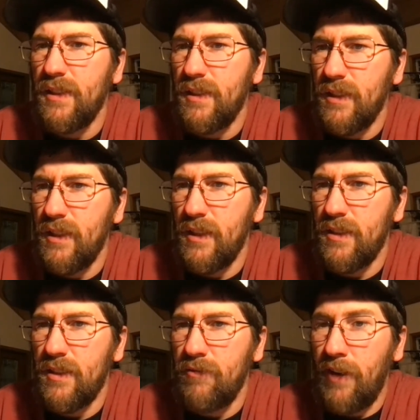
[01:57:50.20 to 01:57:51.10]

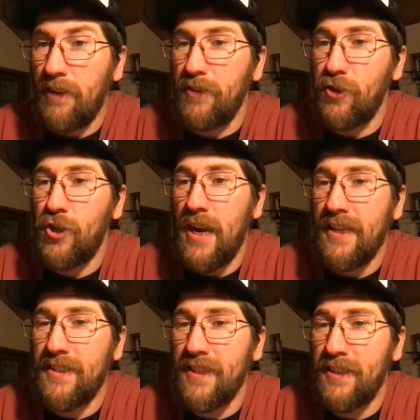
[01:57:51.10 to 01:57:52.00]
Nice. Violent shake
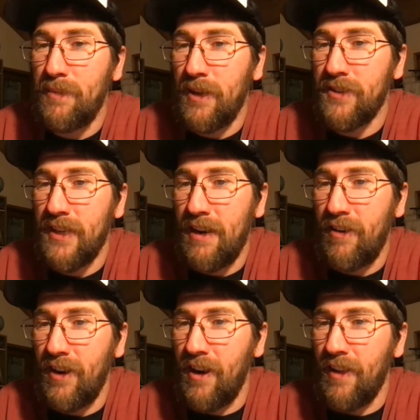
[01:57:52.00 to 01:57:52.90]
at 60 miles an hour.
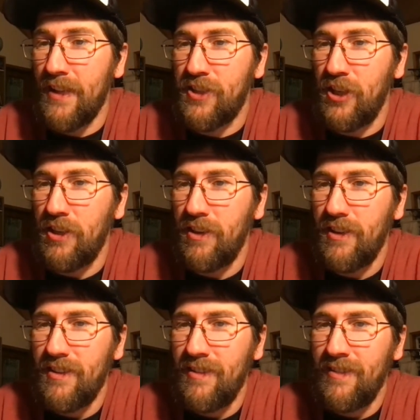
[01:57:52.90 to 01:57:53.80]
Oh, that's good.
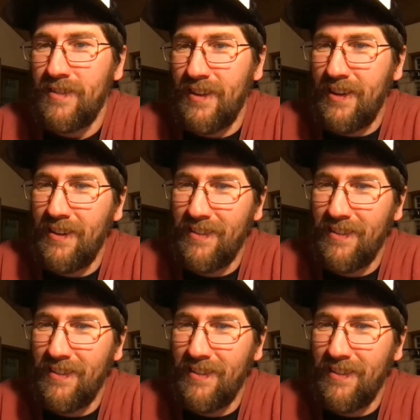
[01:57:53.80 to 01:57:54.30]
Yeah.